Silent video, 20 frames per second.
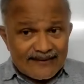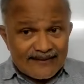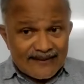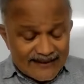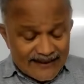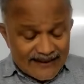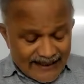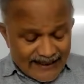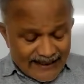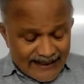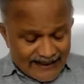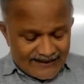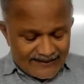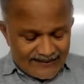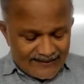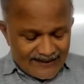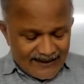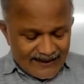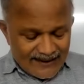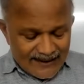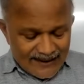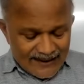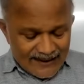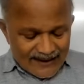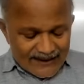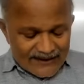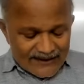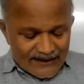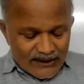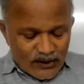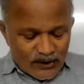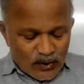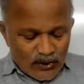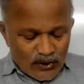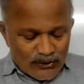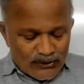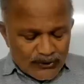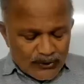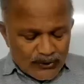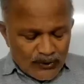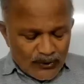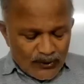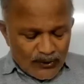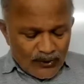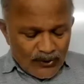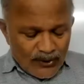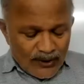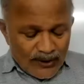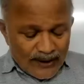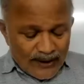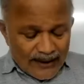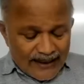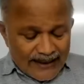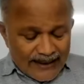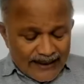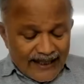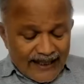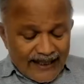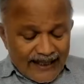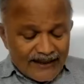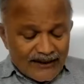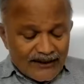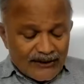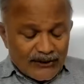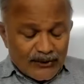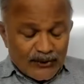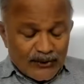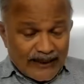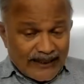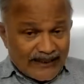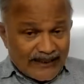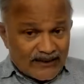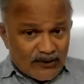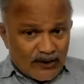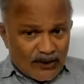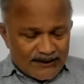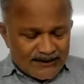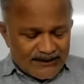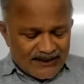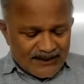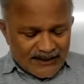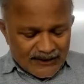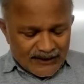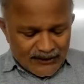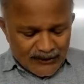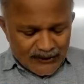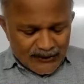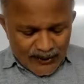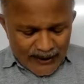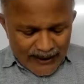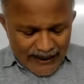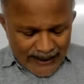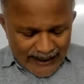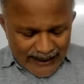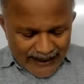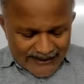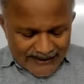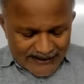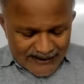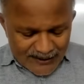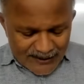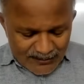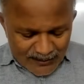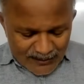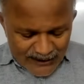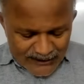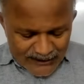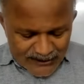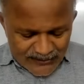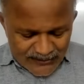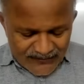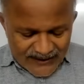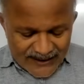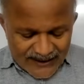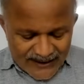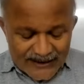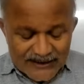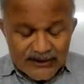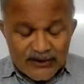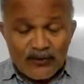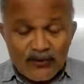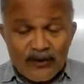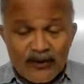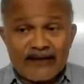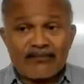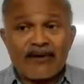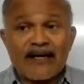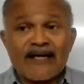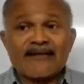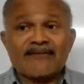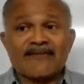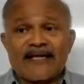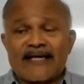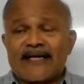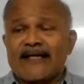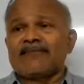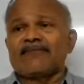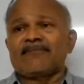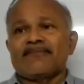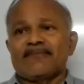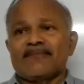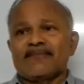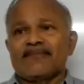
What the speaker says: It is a rate is equal to K into that constant into active mass of A raised to 1 by 3.